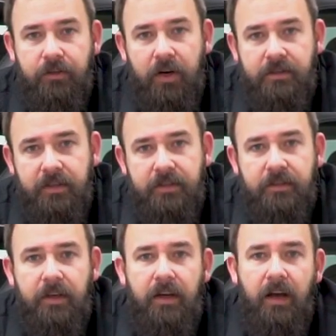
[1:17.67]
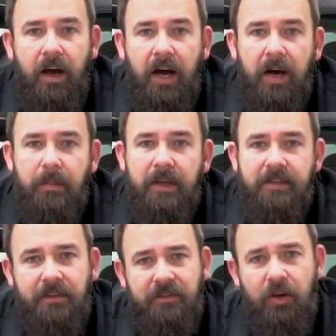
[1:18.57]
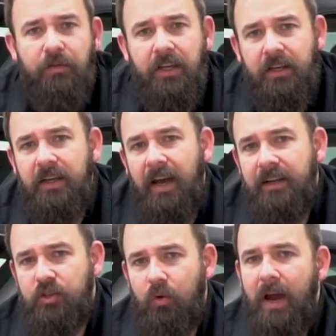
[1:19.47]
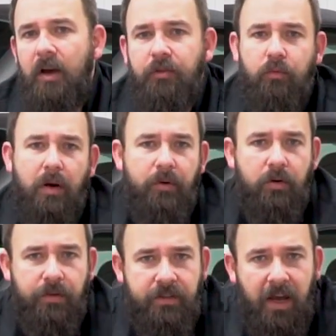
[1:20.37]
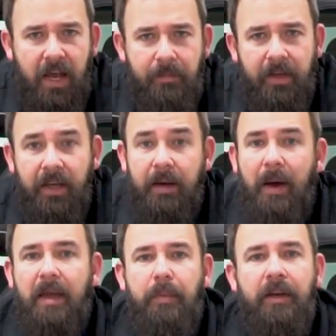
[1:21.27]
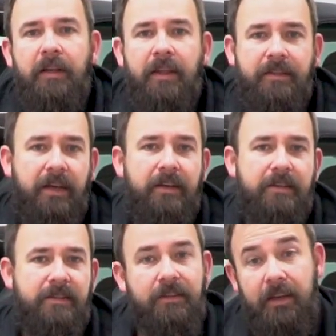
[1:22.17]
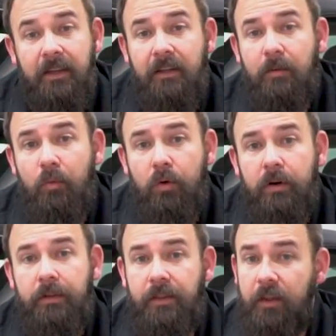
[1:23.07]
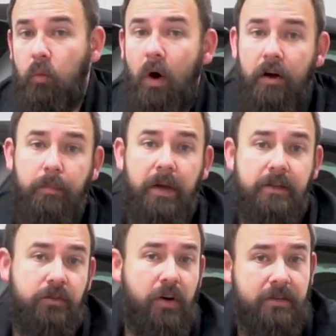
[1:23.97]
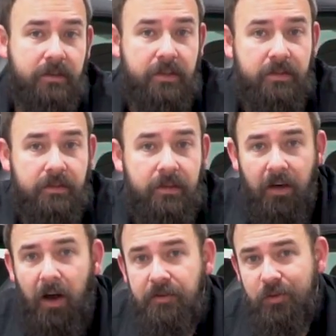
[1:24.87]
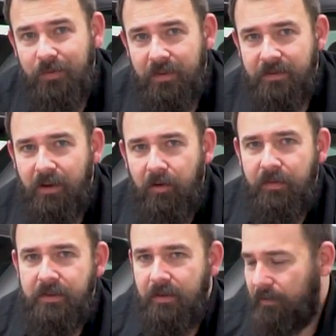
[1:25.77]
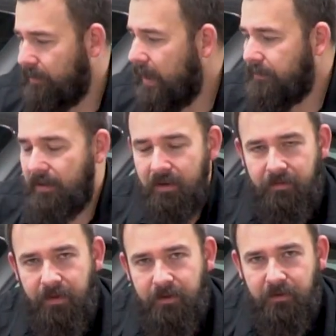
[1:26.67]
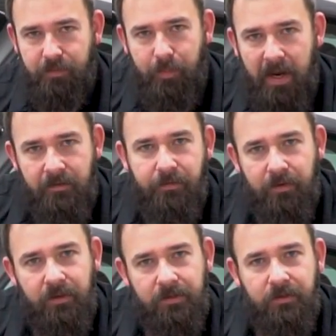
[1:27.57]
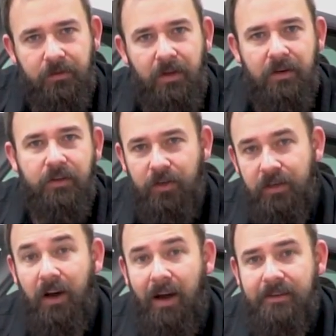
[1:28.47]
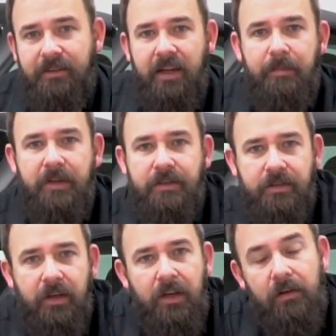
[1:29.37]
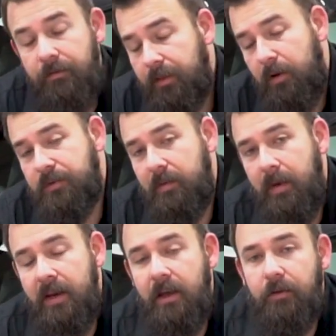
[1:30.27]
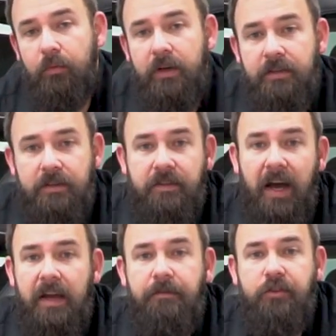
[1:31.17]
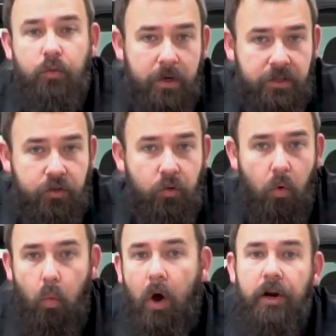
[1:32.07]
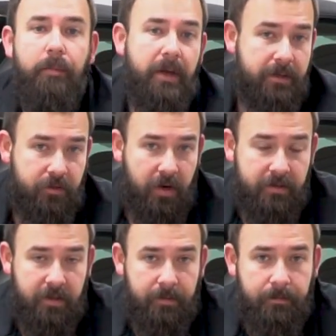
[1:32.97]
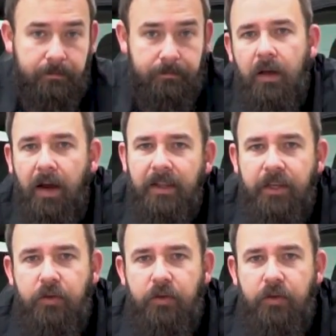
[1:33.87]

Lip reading: dressings is that the solvent can kind of dry out the rubber over time. In my opinion, they tend to sling a little more than the water-based dressings. Also, with the solvents, if they're left on your vehicle's paint for a little too long, could cause damage. For those and many other reasons, I have switched to a water-based dressing. I like